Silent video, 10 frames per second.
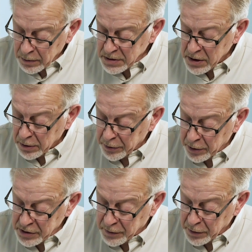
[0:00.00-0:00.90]
or
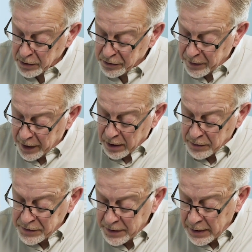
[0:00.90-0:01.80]
solenoids for those
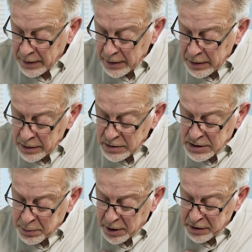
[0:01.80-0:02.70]
valves, you'll
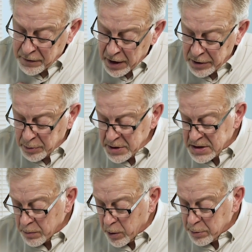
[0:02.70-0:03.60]
typically find they'll be
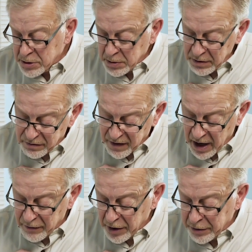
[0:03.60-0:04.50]
somewhere between
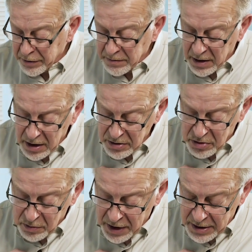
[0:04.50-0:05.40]
500 and
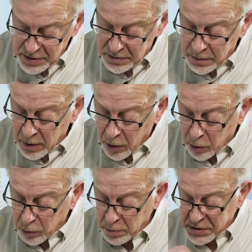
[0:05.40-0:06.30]
2000
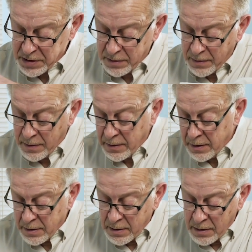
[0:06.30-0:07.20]
ohms.
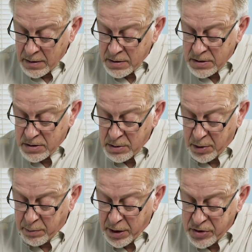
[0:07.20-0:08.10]
So
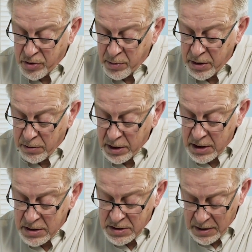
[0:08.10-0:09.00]
simply place your meter
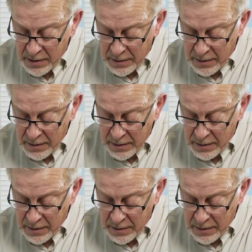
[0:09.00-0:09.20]
leads